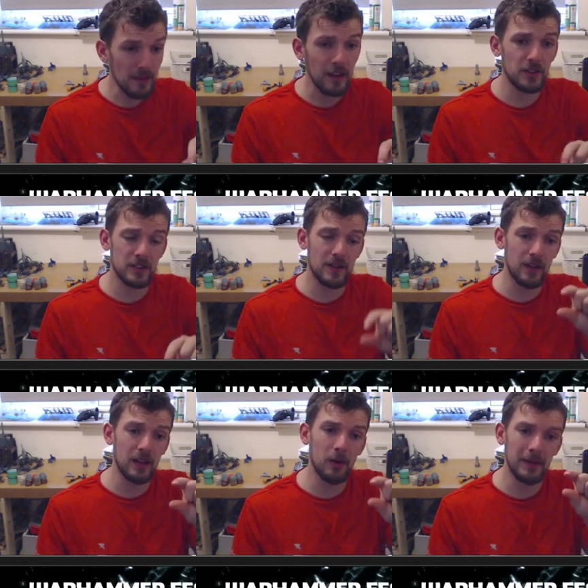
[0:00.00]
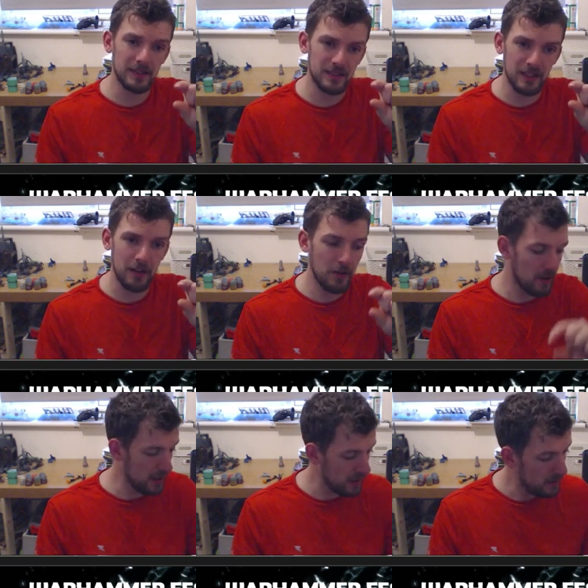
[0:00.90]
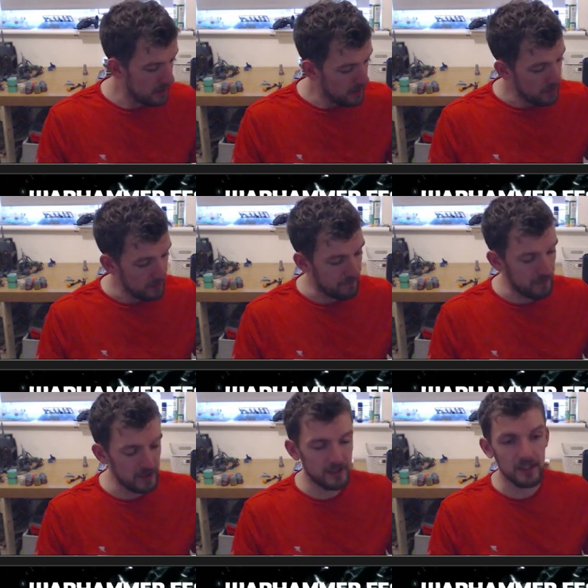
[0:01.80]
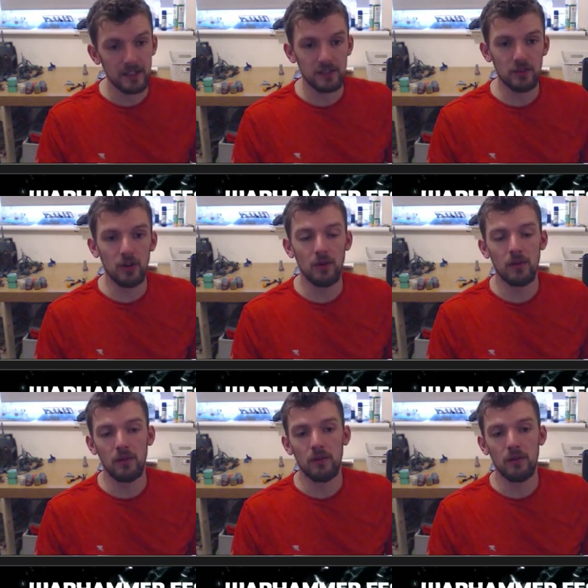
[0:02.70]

And you just had the little bits of scenery on it. The first thing I saw